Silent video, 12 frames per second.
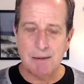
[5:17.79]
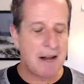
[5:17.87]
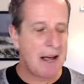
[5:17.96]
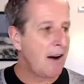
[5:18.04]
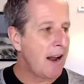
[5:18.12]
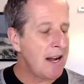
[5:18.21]

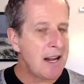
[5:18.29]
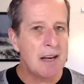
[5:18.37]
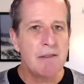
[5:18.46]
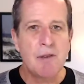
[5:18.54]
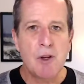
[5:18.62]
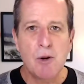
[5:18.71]
Now, any
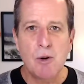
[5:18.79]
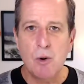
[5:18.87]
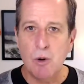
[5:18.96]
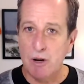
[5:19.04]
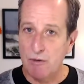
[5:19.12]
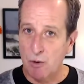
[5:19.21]
of you who
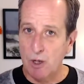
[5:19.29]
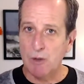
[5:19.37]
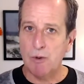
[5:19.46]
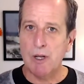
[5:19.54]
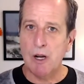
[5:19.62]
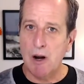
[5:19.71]
have worked
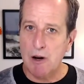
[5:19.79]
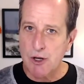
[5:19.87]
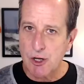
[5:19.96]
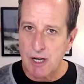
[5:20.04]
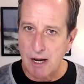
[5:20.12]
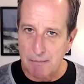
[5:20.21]
with larger
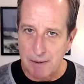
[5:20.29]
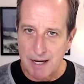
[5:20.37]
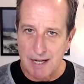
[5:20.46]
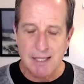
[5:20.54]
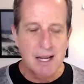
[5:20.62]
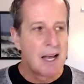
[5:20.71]

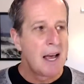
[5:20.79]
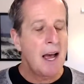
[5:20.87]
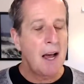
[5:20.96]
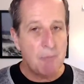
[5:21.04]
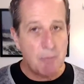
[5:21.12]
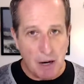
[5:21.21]
companies
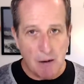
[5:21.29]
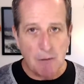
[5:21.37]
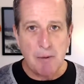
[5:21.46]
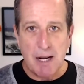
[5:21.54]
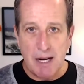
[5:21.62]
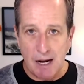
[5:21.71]
have
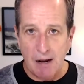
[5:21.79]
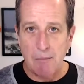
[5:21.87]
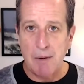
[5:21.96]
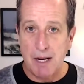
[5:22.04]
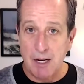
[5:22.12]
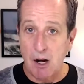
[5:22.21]
probably come
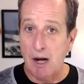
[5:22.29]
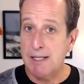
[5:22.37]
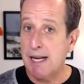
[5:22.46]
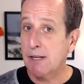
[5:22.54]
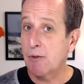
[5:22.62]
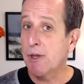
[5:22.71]
in
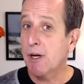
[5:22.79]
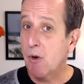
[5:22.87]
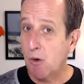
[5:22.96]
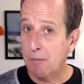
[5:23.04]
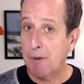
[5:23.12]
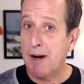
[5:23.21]
contact with a
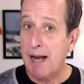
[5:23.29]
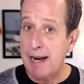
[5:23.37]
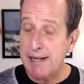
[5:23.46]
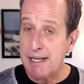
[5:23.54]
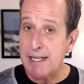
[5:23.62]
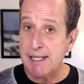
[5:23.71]
corporate
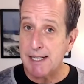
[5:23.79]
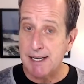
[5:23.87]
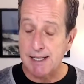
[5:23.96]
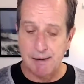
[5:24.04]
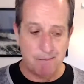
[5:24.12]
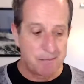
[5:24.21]
ID system.